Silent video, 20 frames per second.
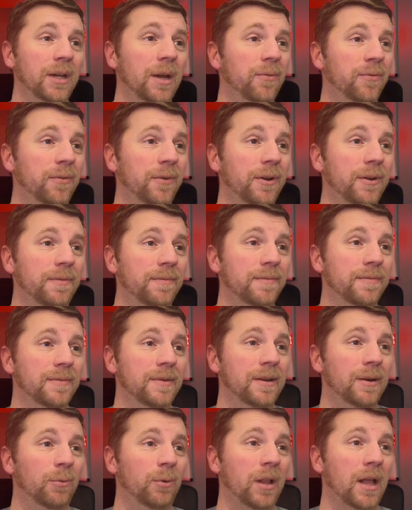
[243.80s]
up for it.
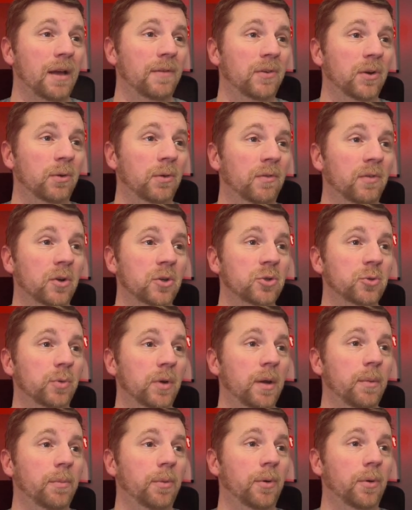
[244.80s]
We'll have a reverse
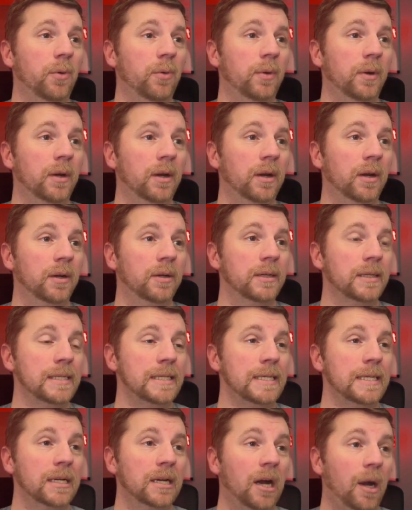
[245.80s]
rainbow
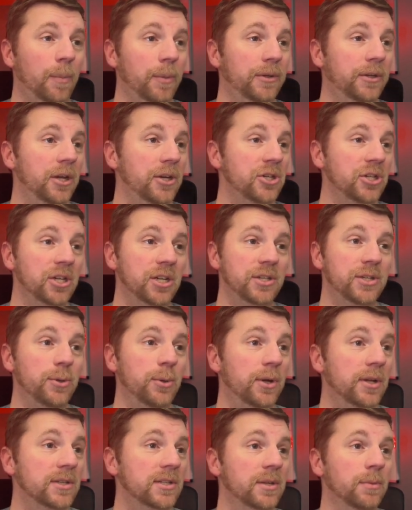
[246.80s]
competition to see who
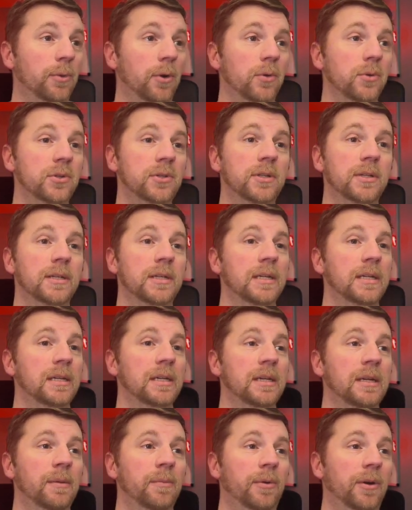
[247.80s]
gets the most,
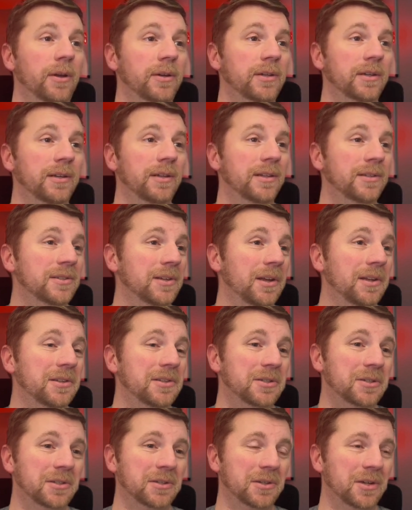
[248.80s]
but
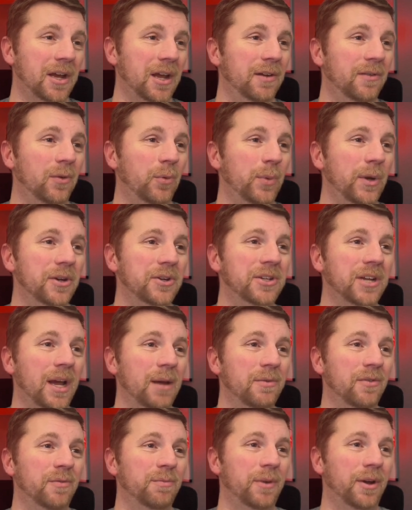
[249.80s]
it's kind of a weird
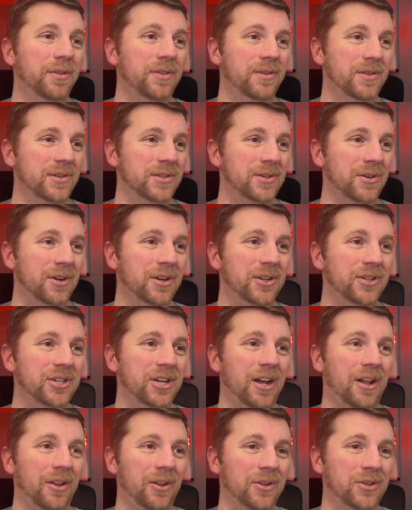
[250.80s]
time of month to start a
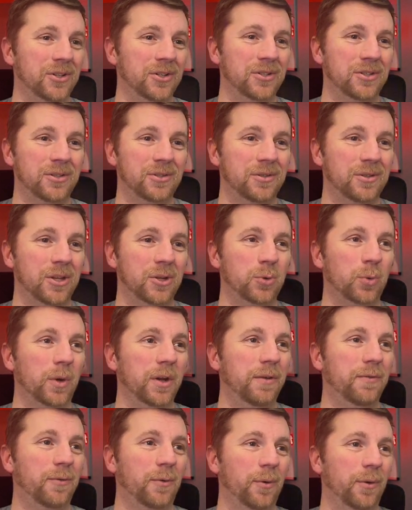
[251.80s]
challenge. It's the
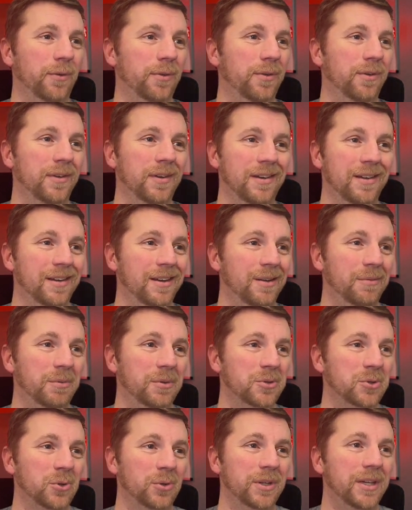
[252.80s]
24th.
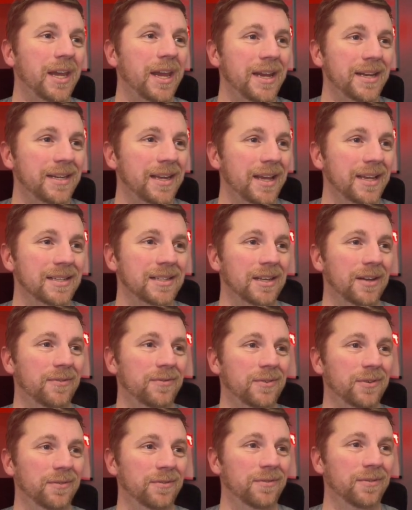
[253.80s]
There's only 8 days
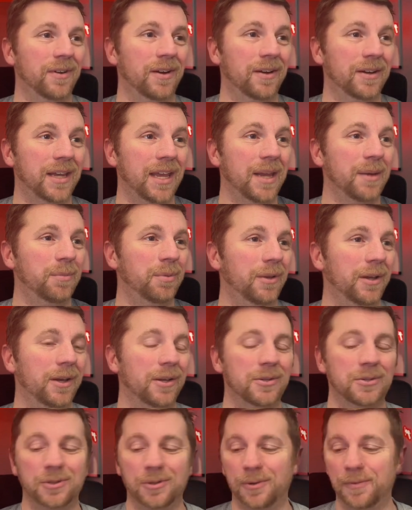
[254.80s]
left of gameplay,
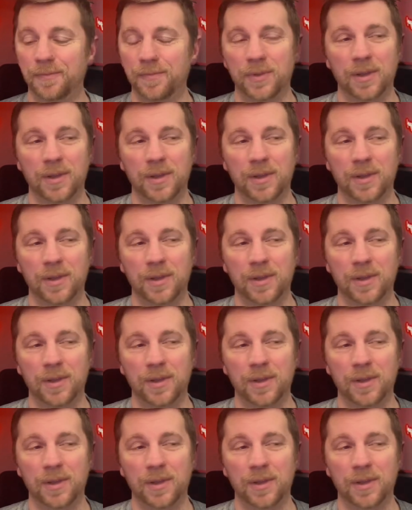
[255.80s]
so